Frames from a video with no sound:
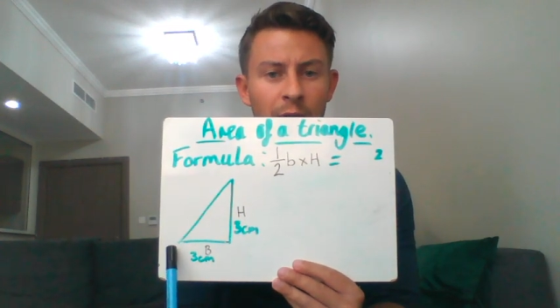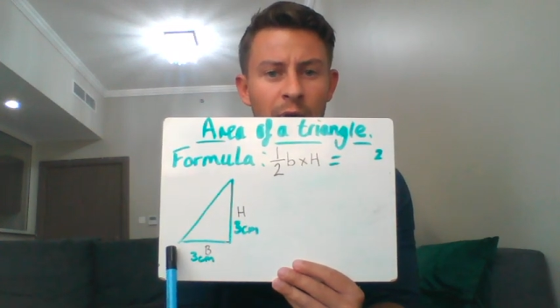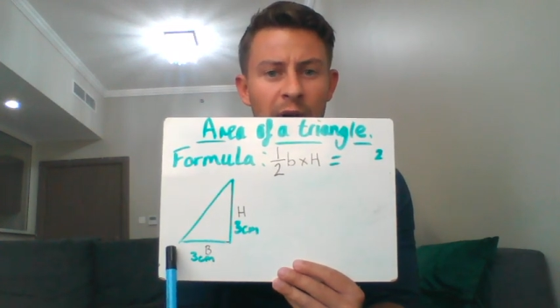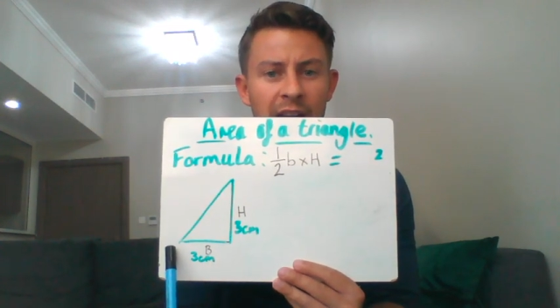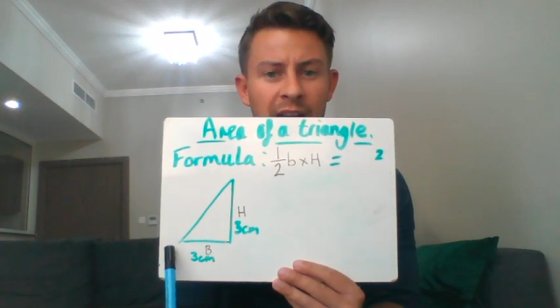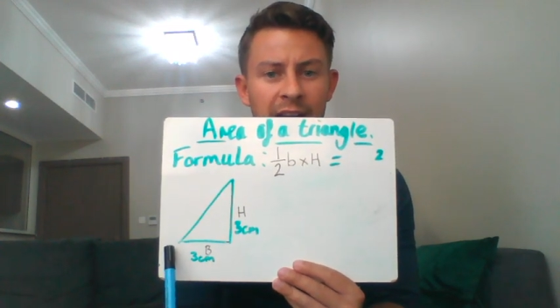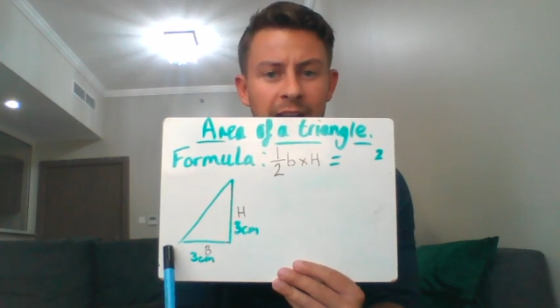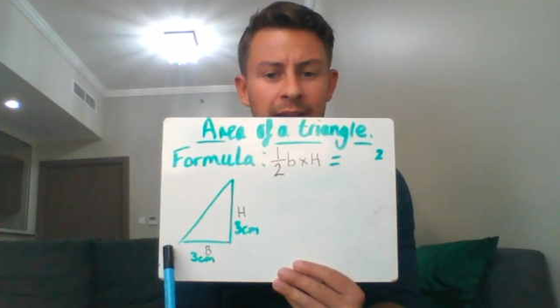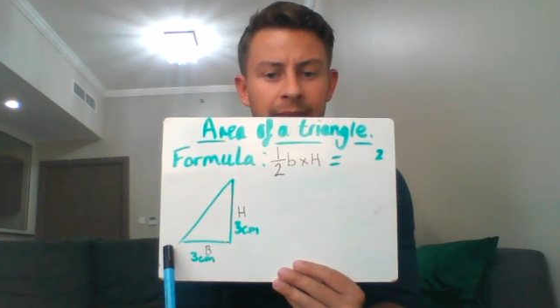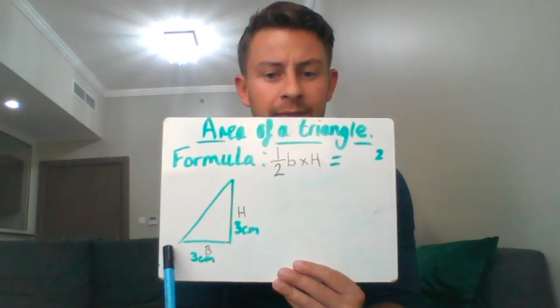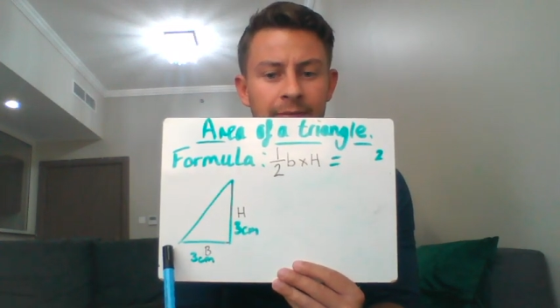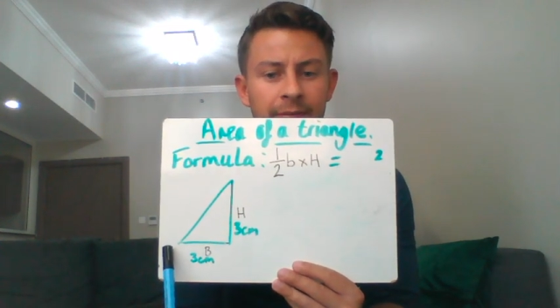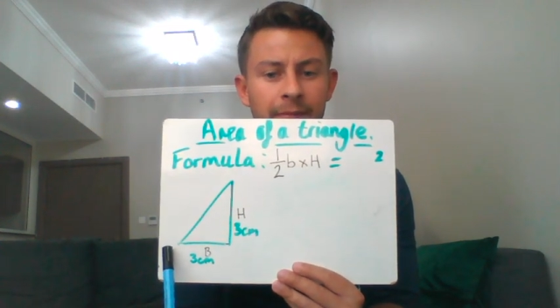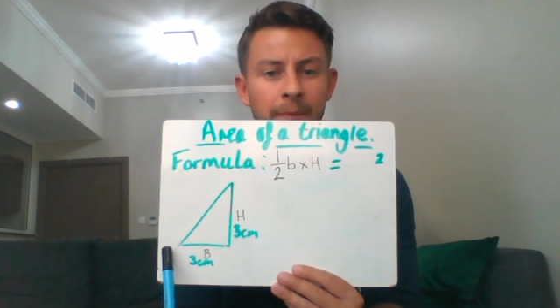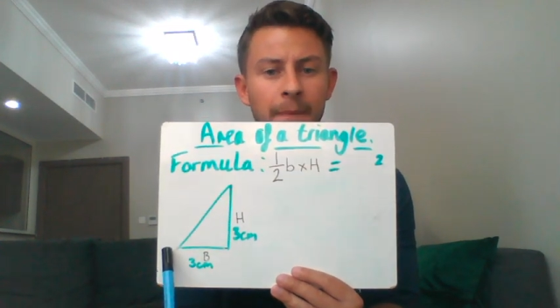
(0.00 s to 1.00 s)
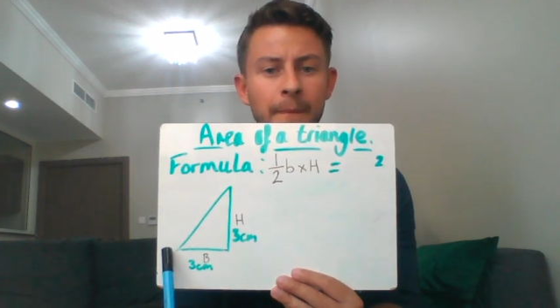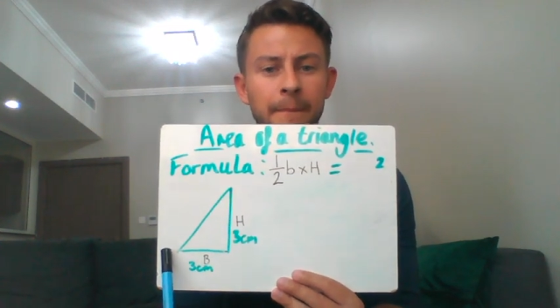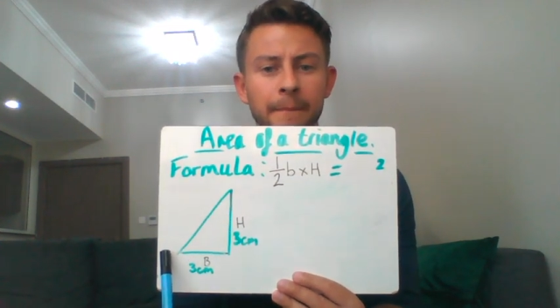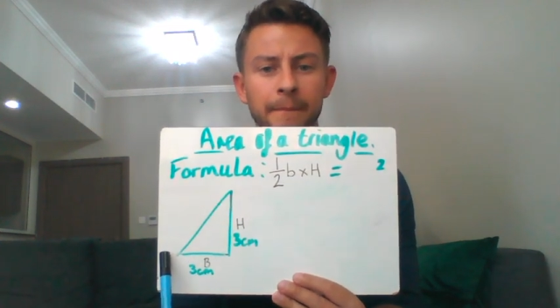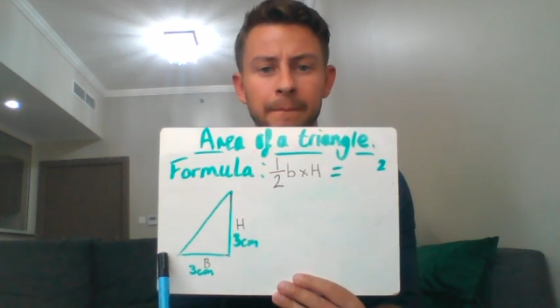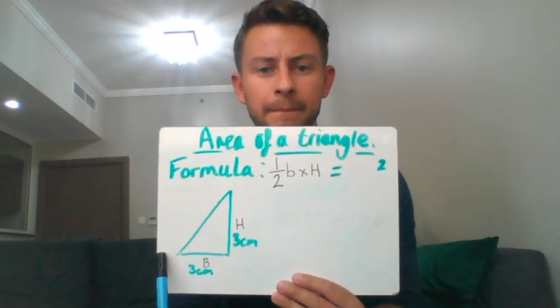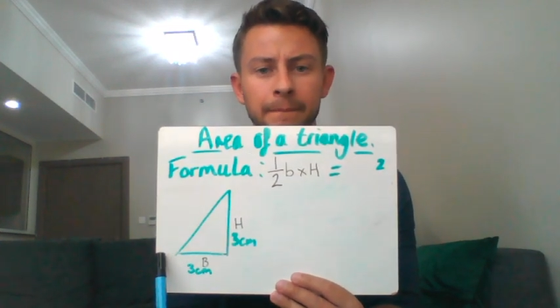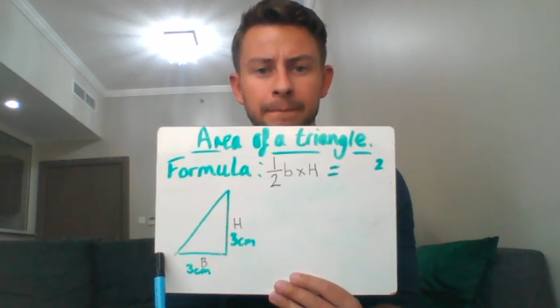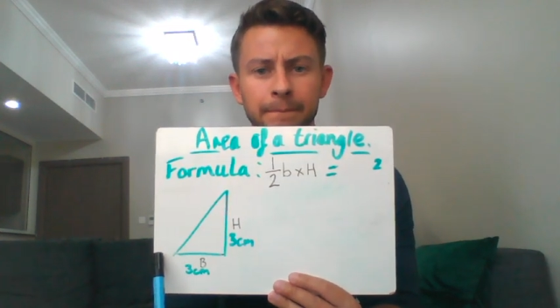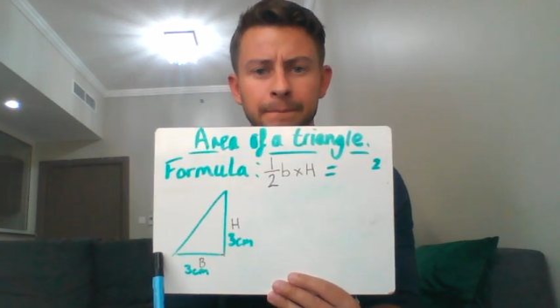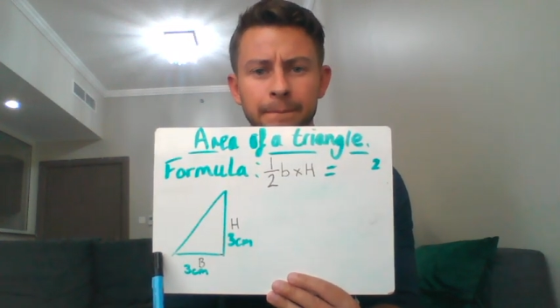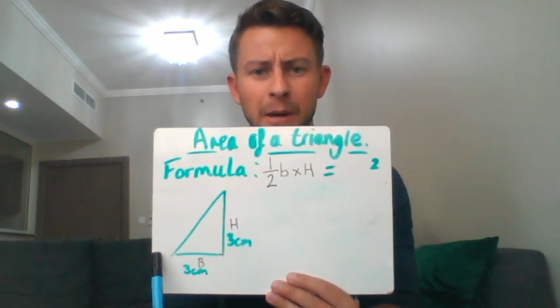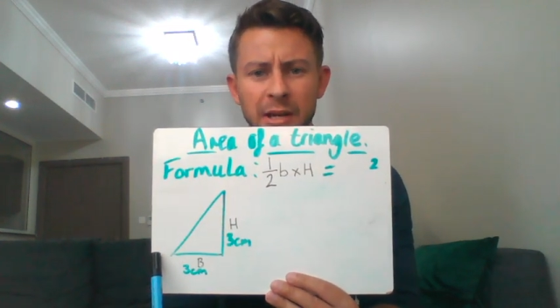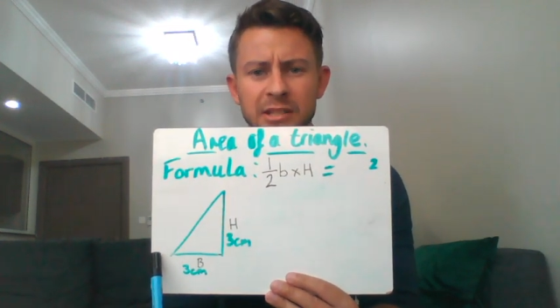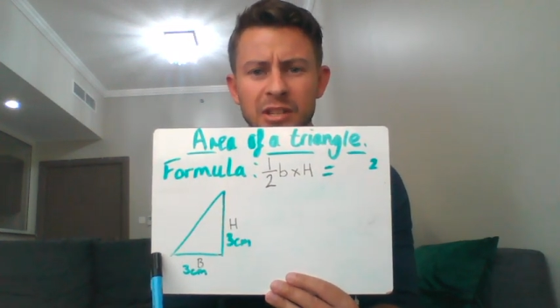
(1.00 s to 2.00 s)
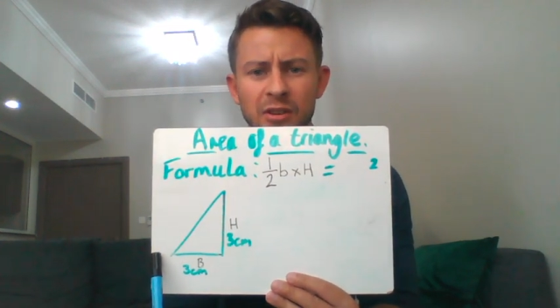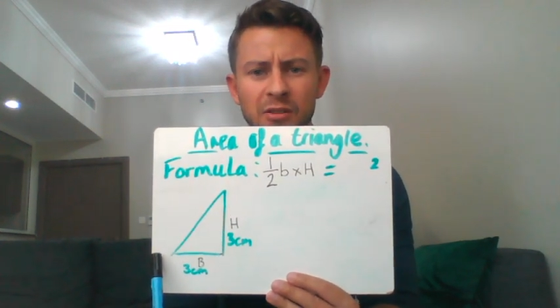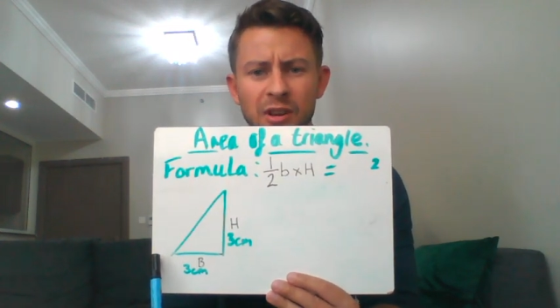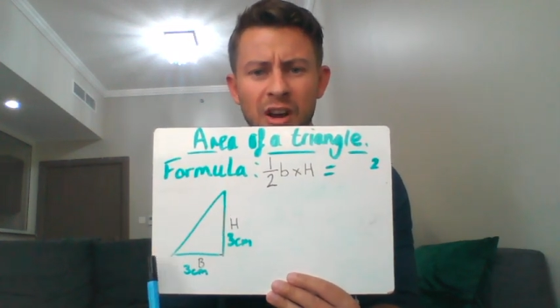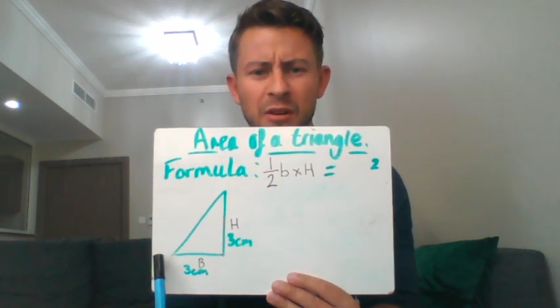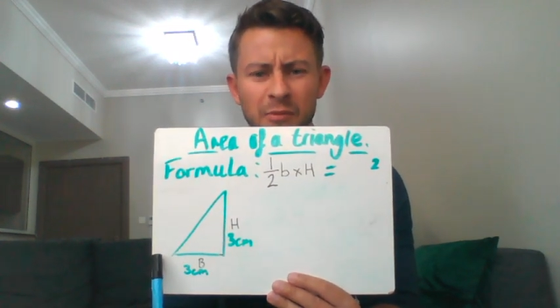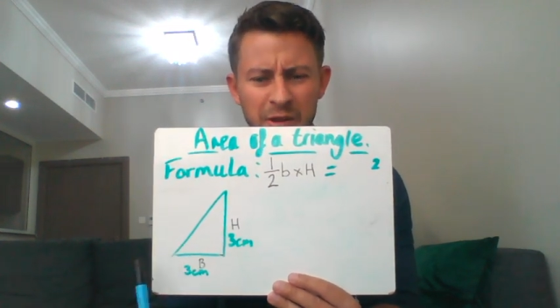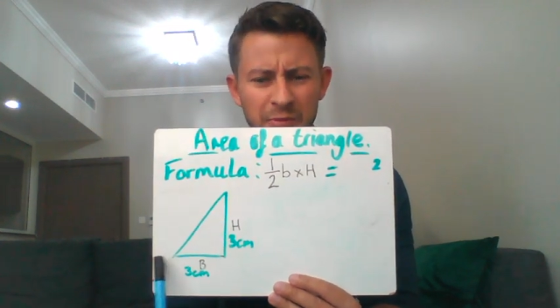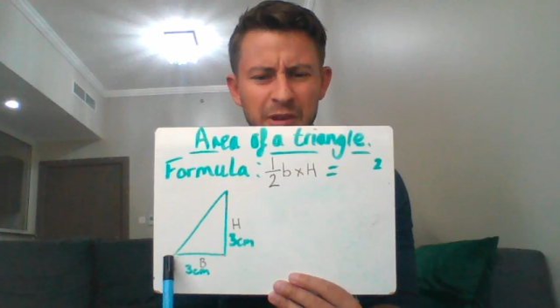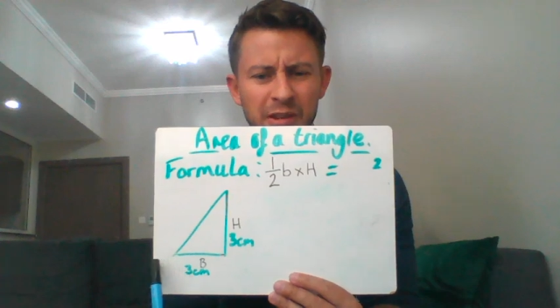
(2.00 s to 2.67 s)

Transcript: 3 by 2, can't we?